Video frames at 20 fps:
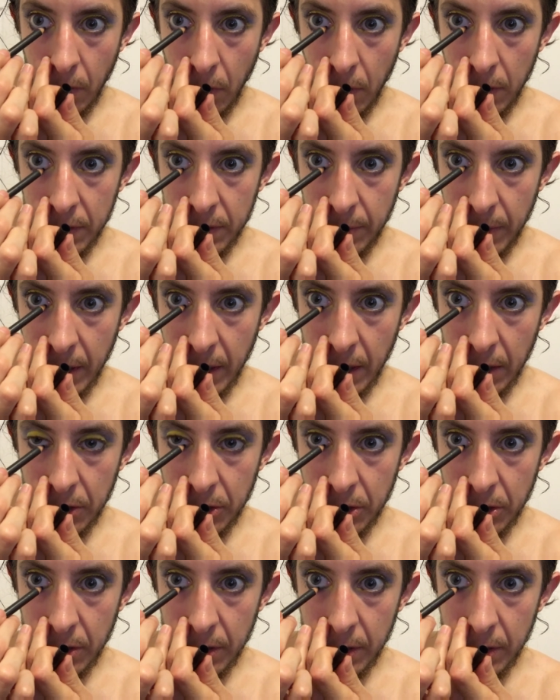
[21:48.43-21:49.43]
Of course, making
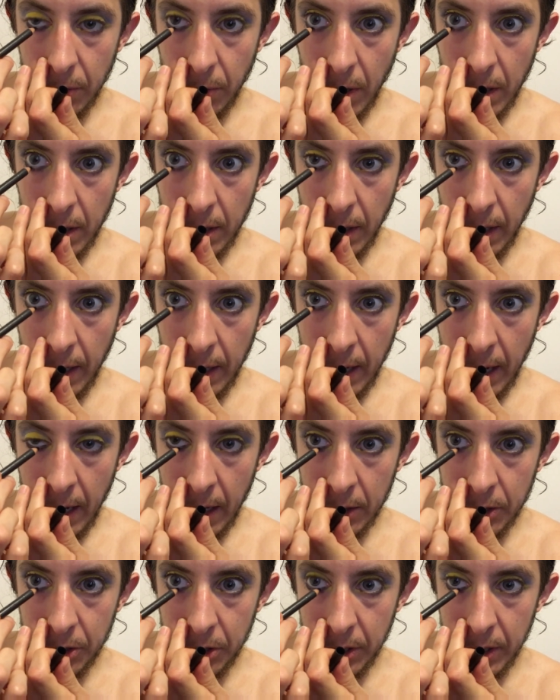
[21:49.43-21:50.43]
sure that the waterline
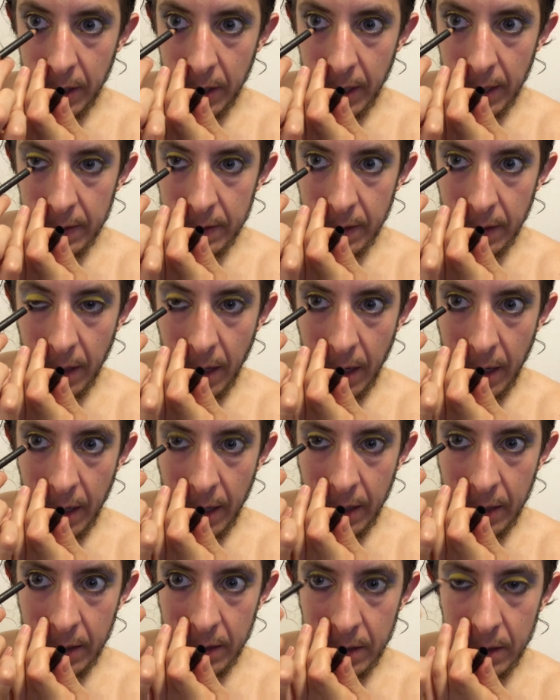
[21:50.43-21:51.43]
actually gets
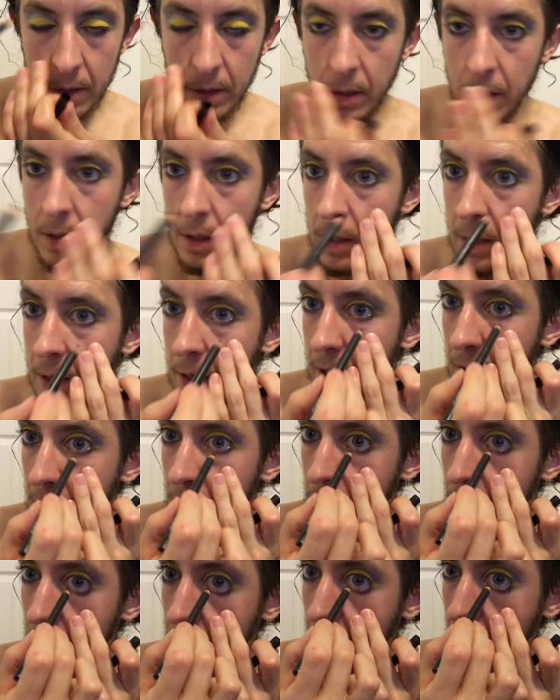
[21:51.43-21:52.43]
lined.
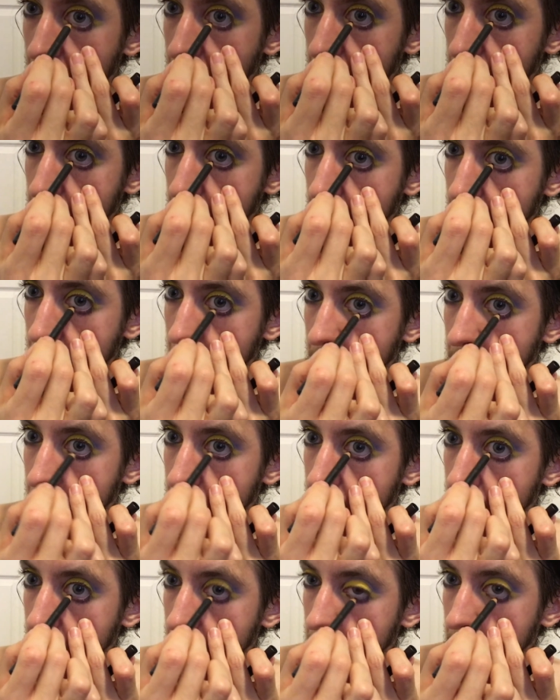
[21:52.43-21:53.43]
If you're like me
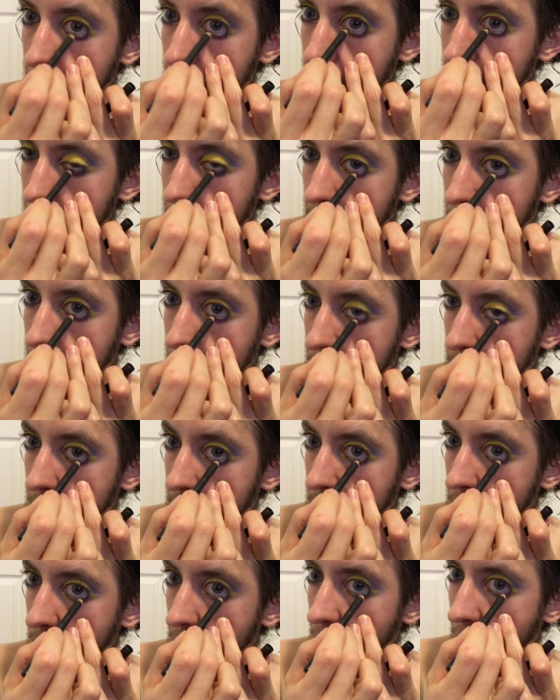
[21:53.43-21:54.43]
and
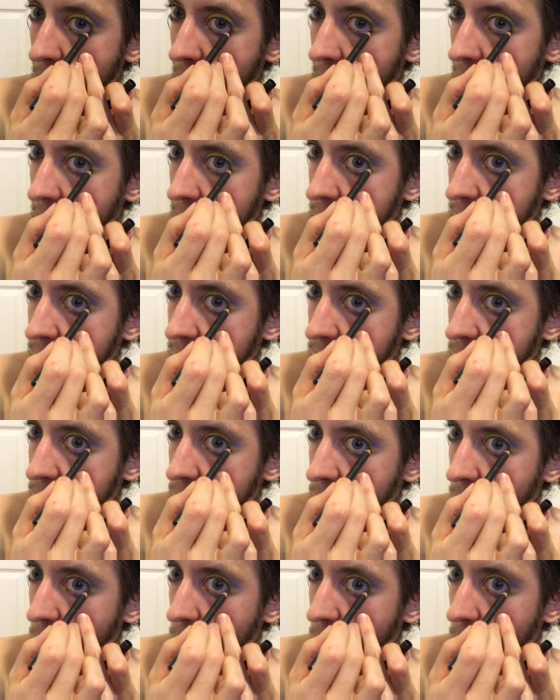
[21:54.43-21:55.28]
your eyes